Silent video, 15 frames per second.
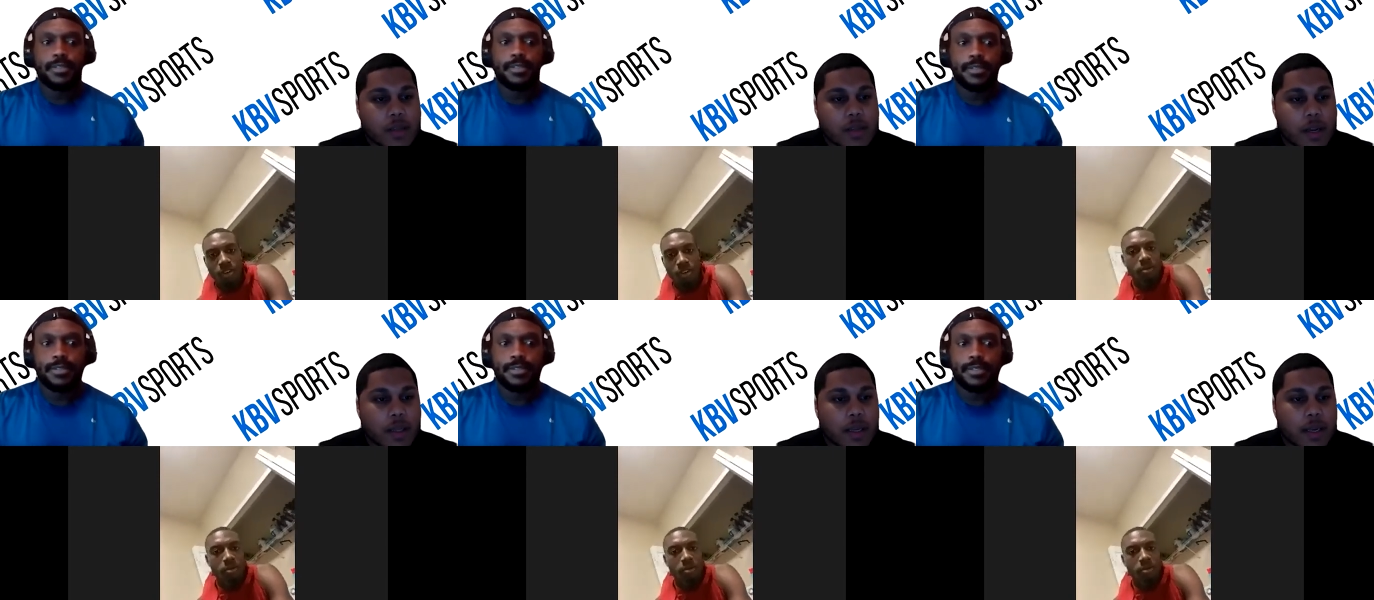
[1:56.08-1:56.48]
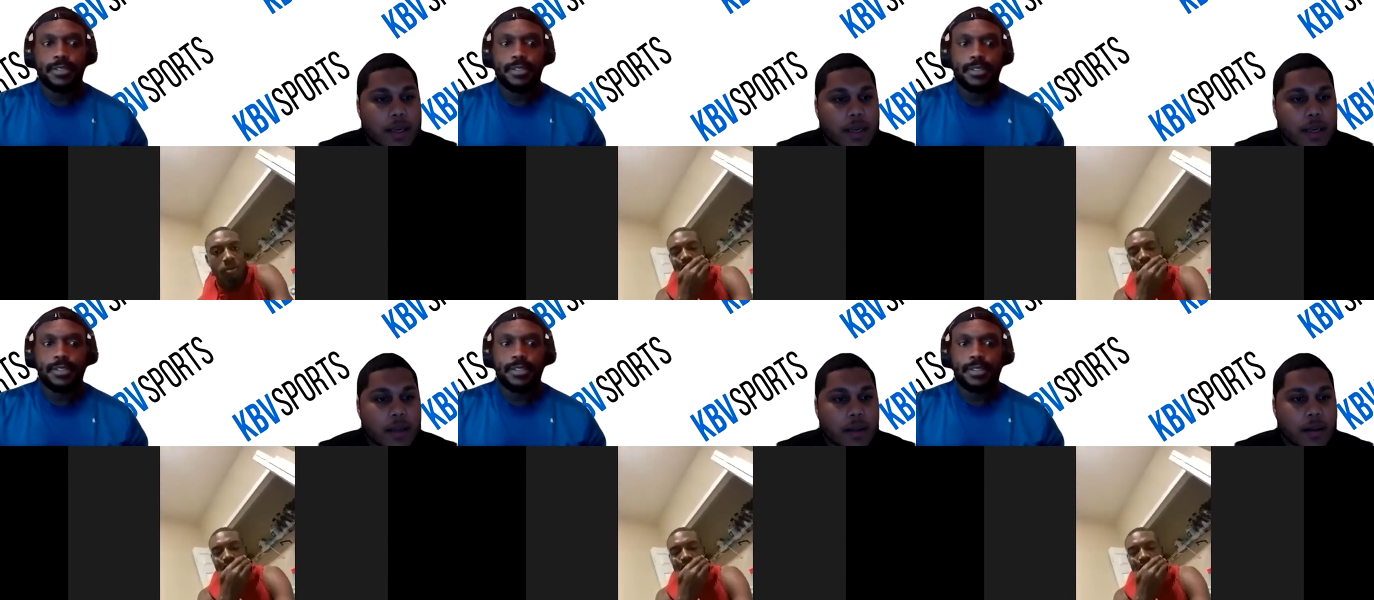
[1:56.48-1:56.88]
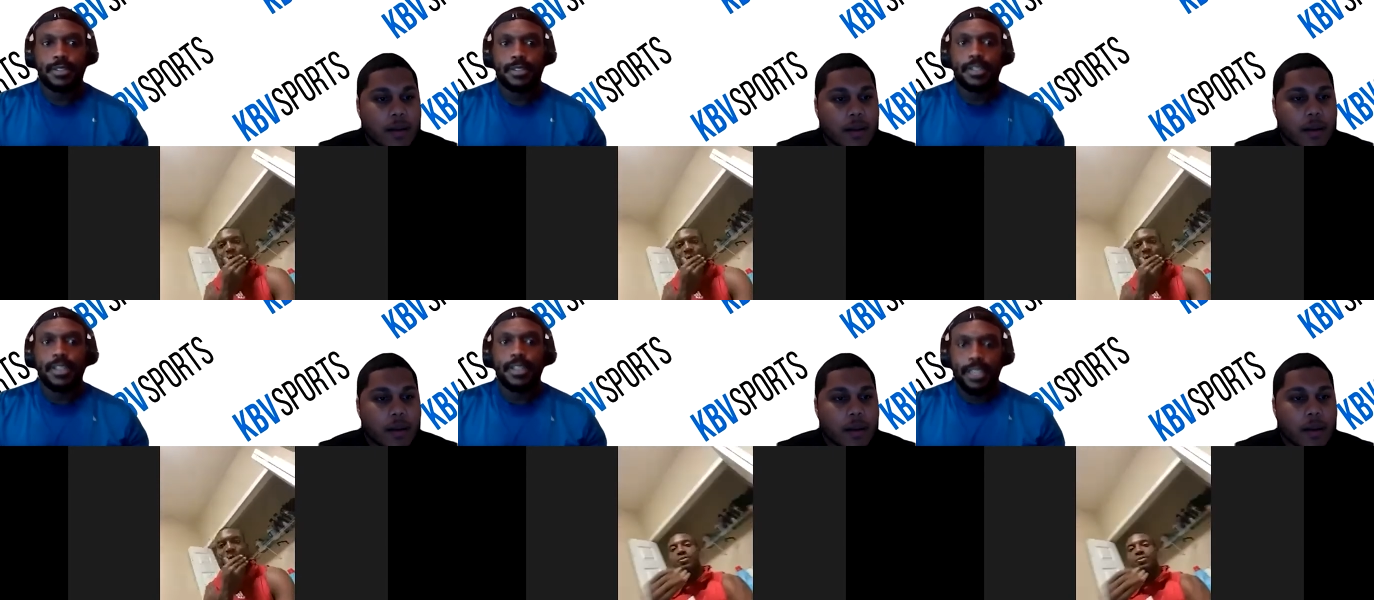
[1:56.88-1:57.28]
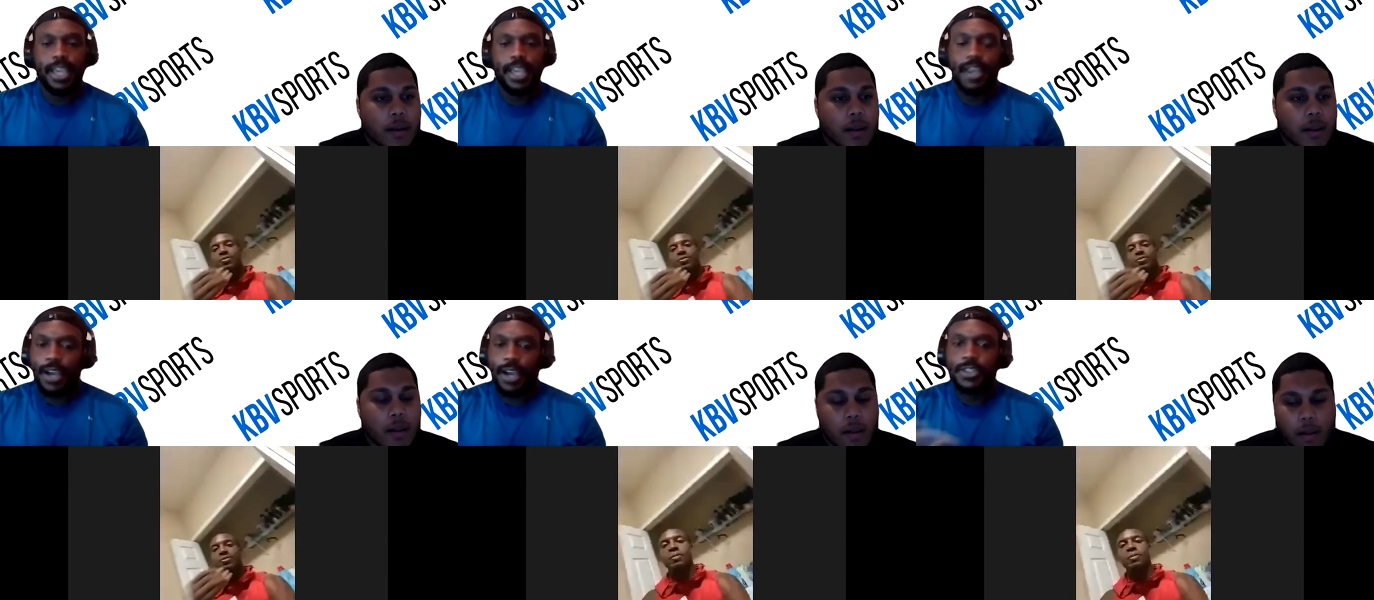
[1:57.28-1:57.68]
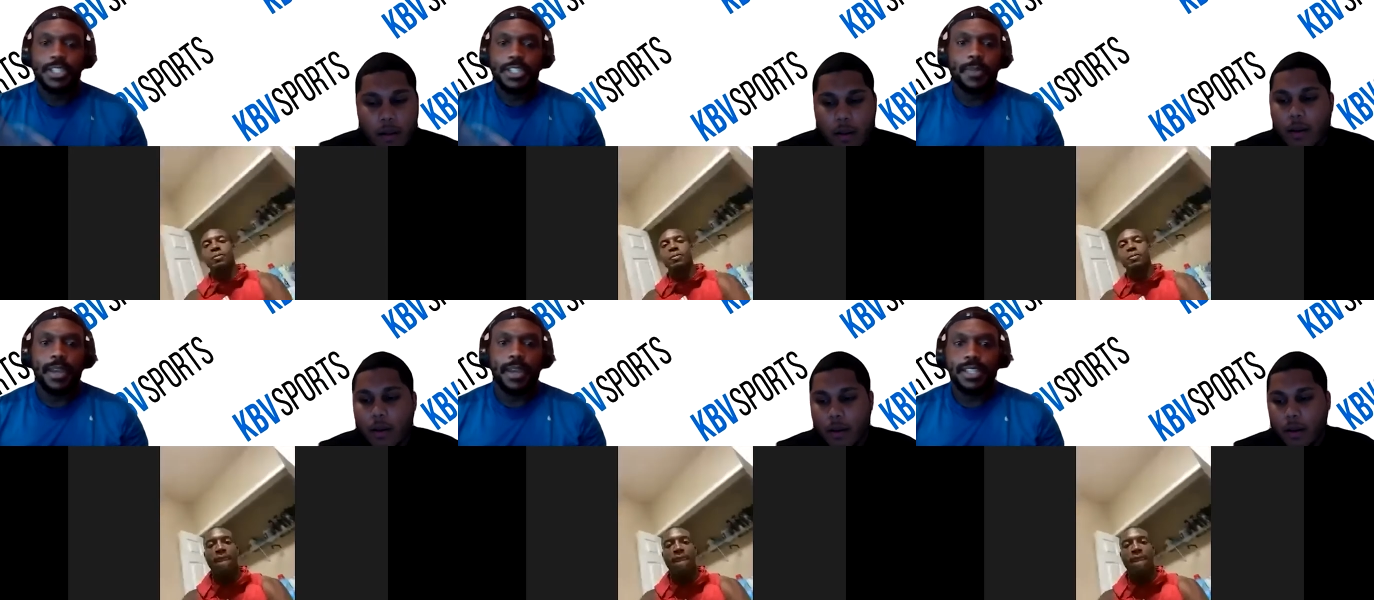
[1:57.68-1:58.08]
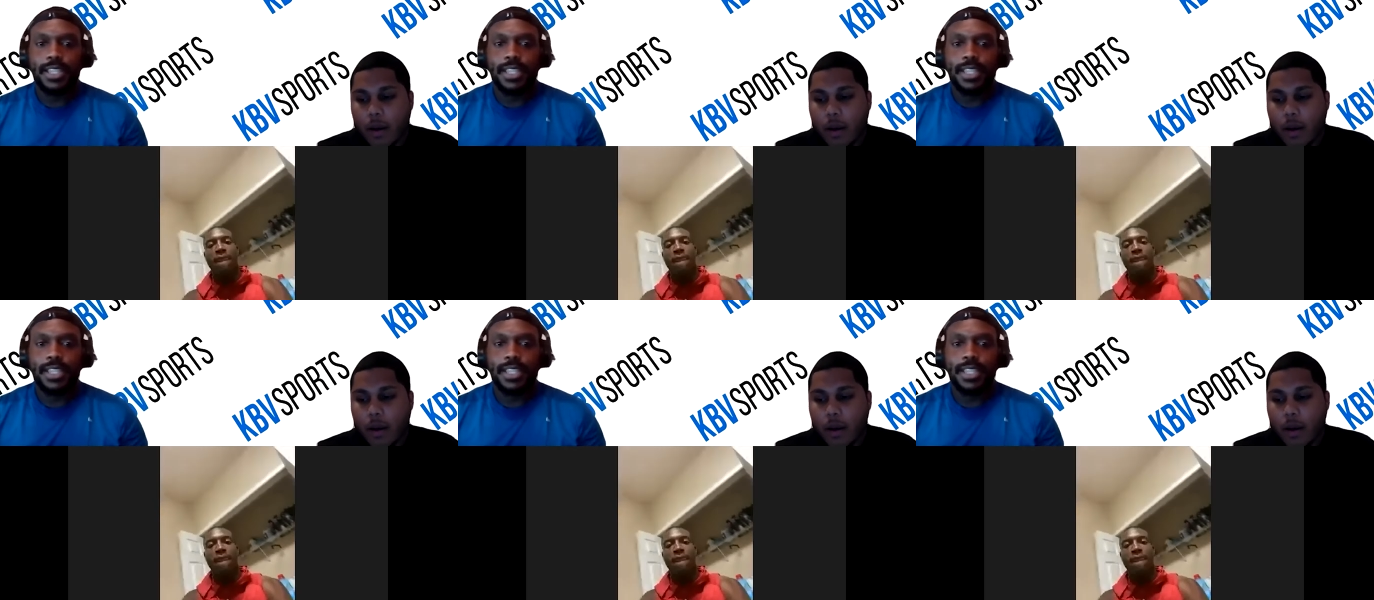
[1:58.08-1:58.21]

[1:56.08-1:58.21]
Speaker 1: about that?
Speaker 2: Yeah, I was just about to say.